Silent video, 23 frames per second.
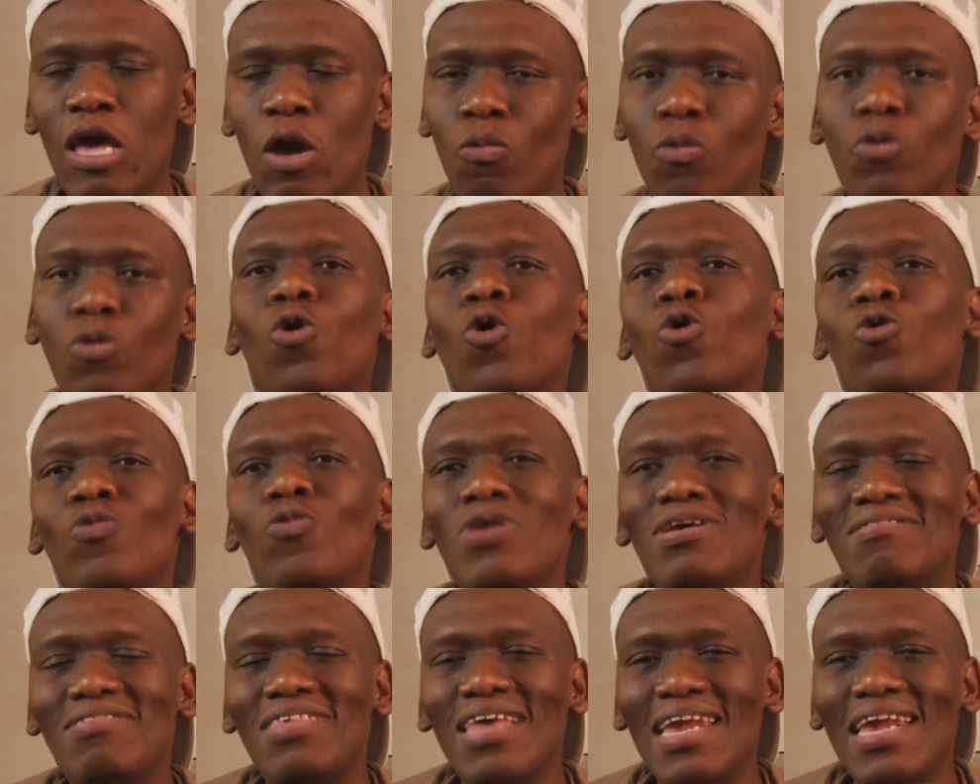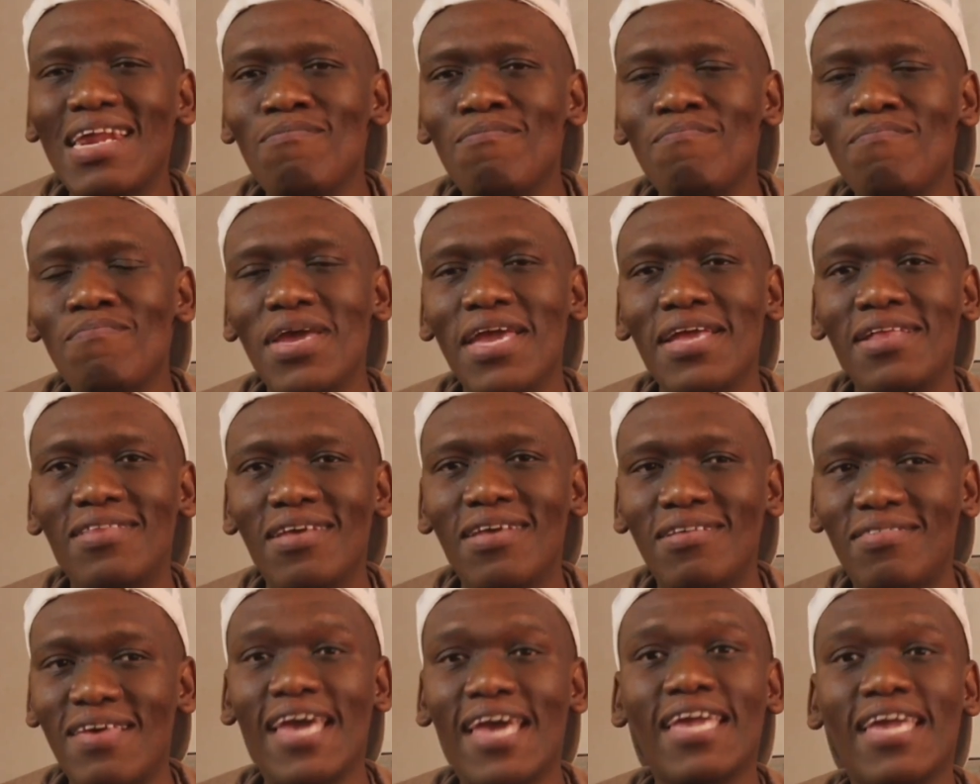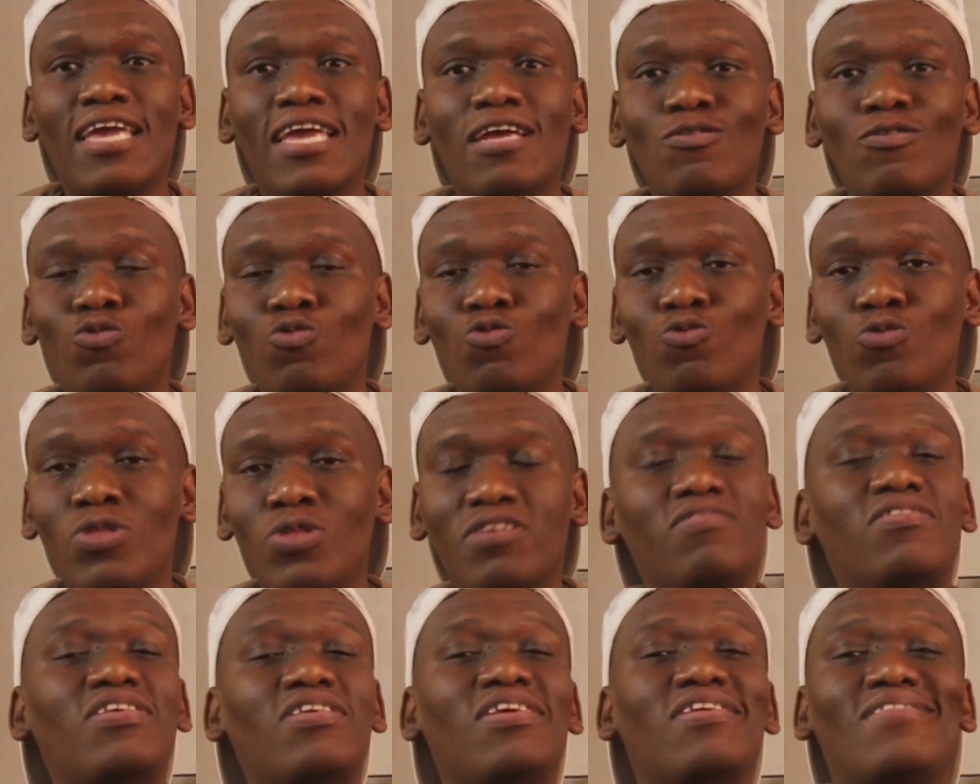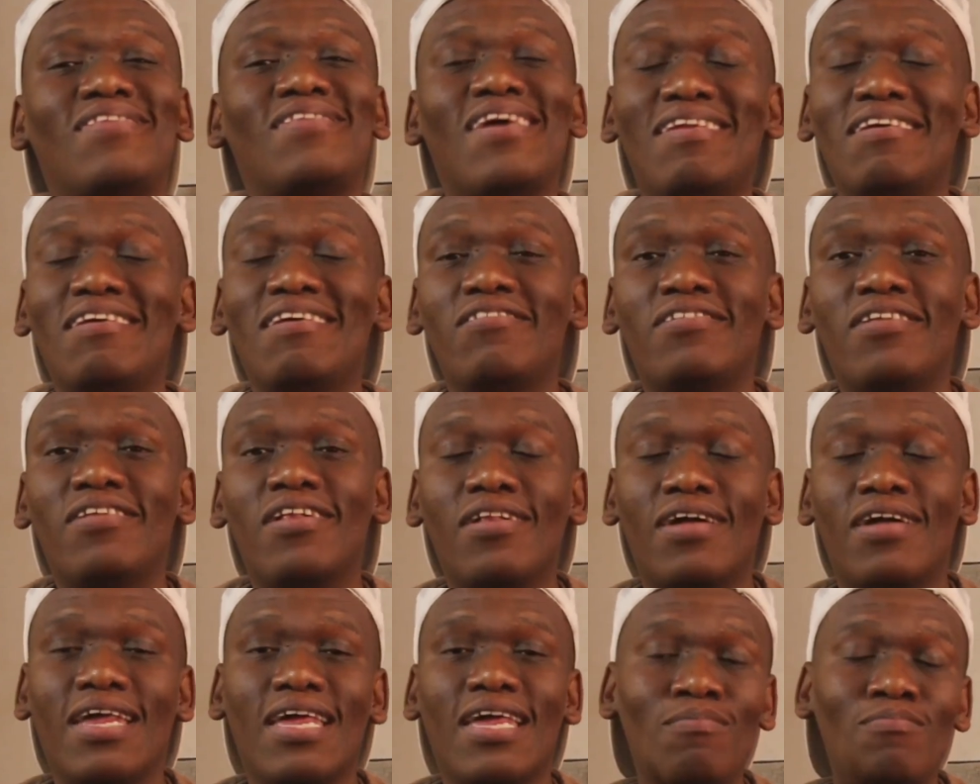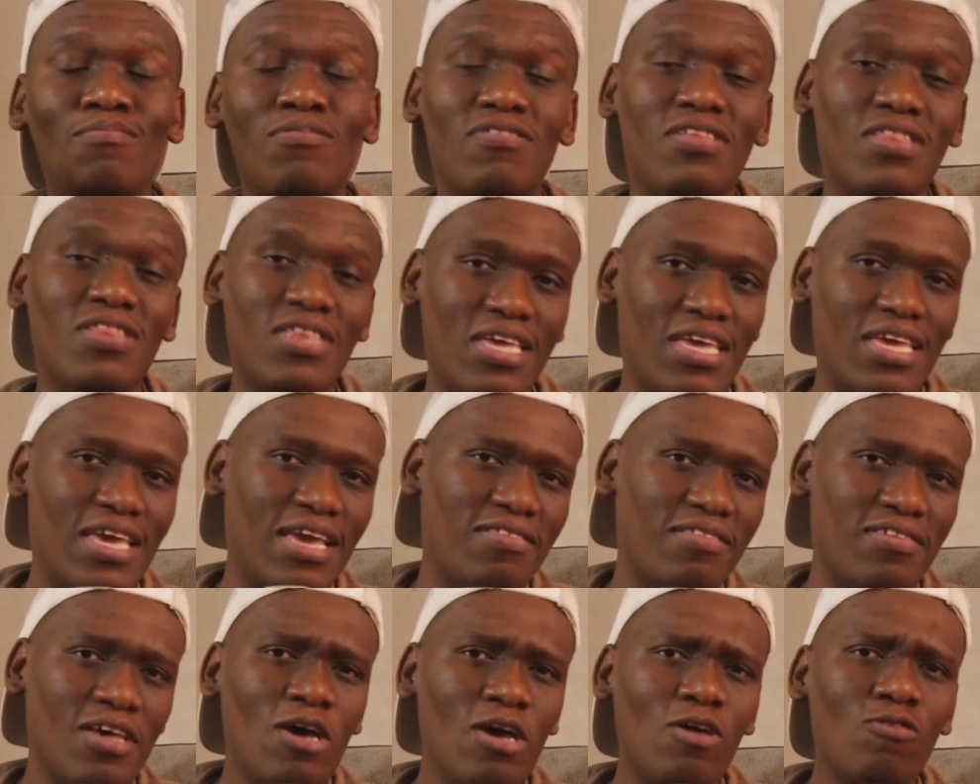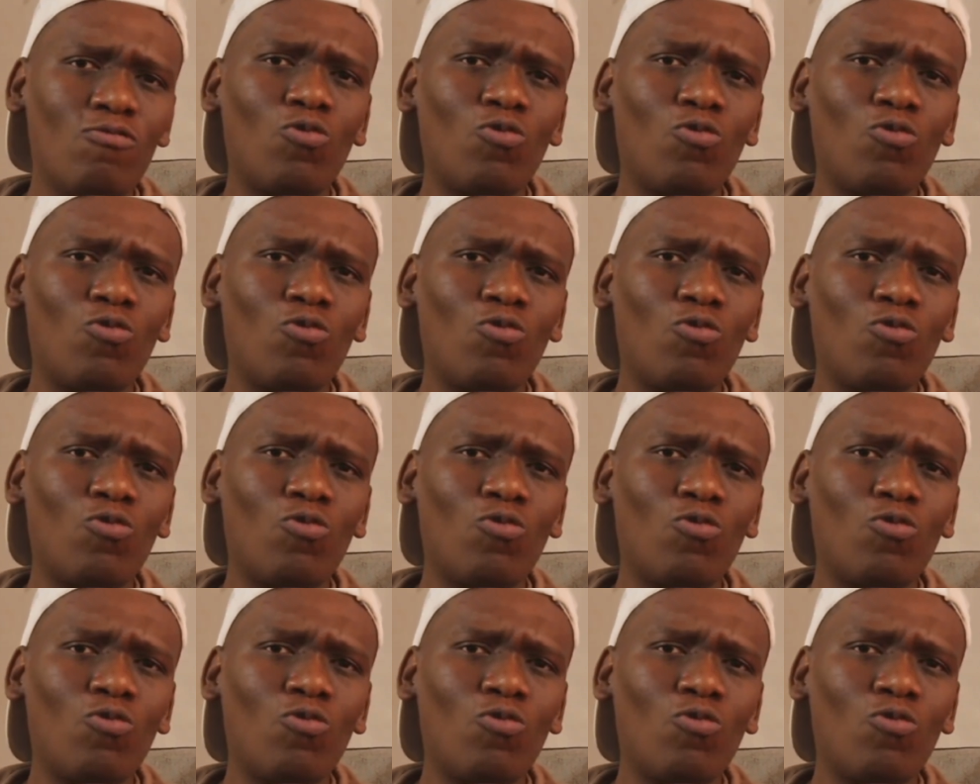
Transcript: Will always remain the target to this international crime syndicates.